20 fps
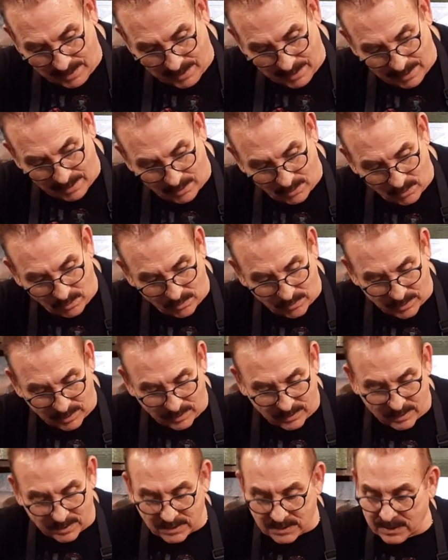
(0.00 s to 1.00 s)
I know you
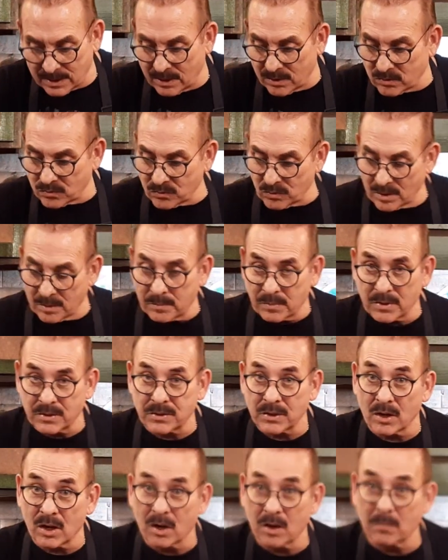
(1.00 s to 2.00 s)
think this sounds really
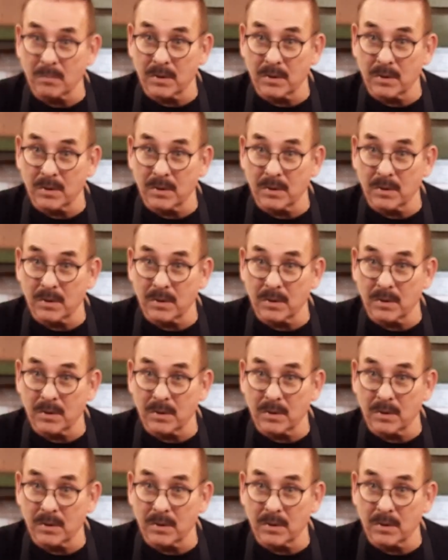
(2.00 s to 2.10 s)
bizarre,